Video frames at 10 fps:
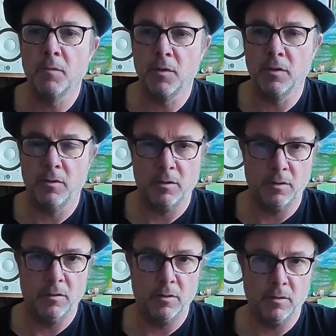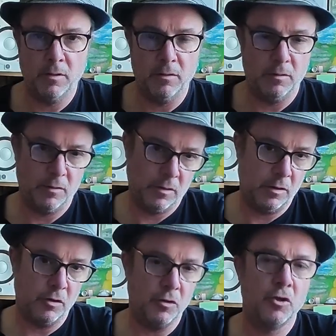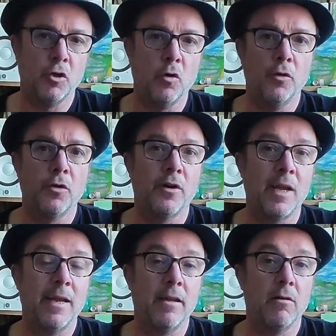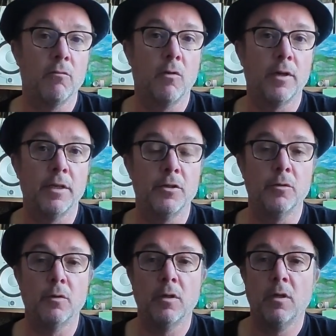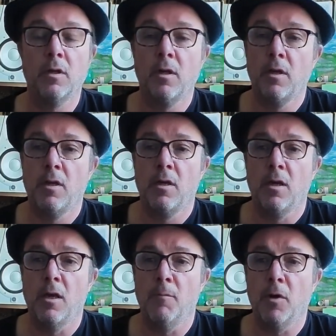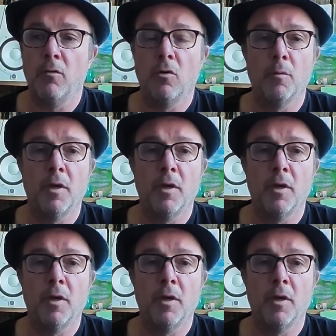to just show another angle of what I do. I wrote